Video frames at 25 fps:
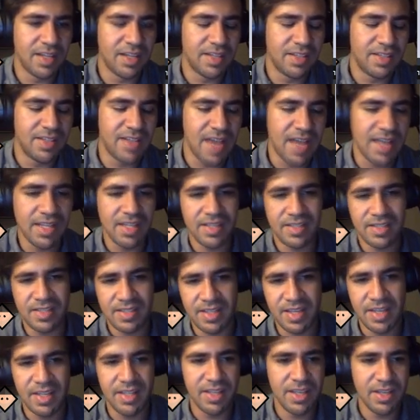data
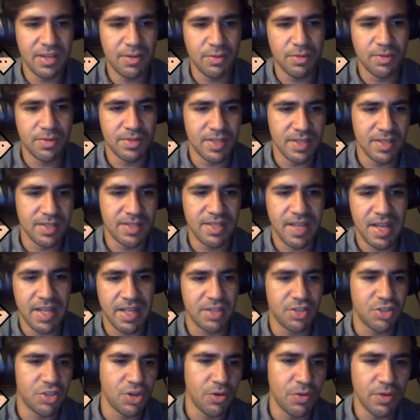state equals this,
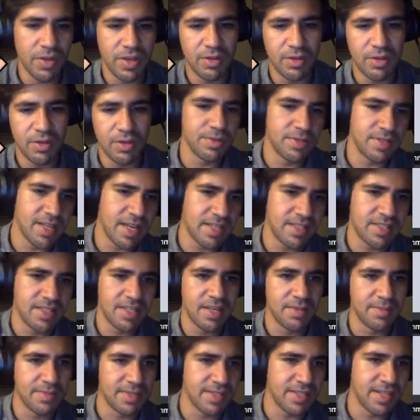data show equals that
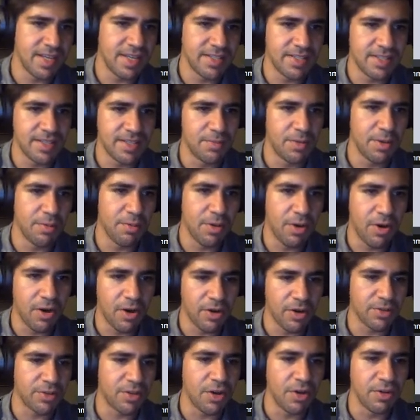same states, and we were
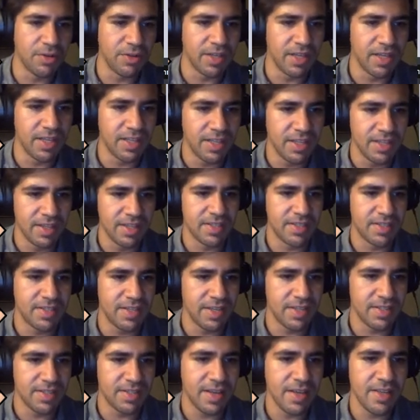hard coding it in the
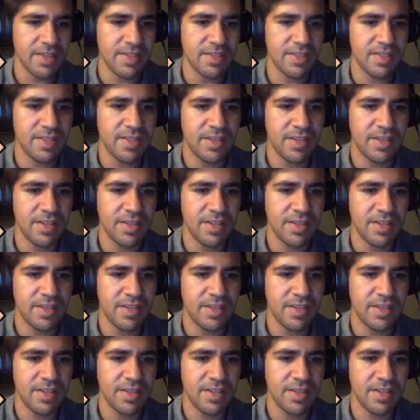CSS.